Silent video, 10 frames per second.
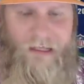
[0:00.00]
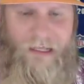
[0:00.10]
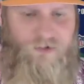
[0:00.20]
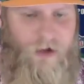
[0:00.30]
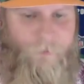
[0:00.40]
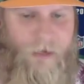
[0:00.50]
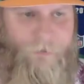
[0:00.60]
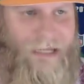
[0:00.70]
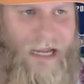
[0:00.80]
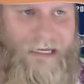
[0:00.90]
He jumped up
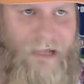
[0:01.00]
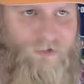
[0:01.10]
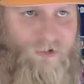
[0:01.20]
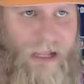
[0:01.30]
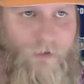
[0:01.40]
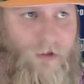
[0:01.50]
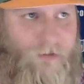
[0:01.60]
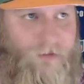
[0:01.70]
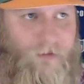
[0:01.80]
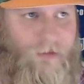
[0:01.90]
again yesterday
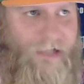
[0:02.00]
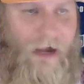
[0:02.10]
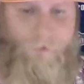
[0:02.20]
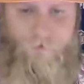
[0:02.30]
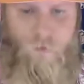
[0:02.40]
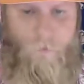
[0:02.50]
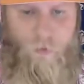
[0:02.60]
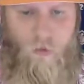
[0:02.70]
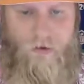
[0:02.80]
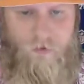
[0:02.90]
he's now up to
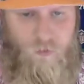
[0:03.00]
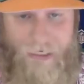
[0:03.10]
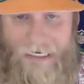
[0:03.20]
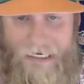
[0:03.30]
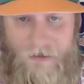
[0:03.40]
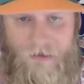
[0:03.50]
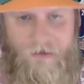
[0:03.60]
4.3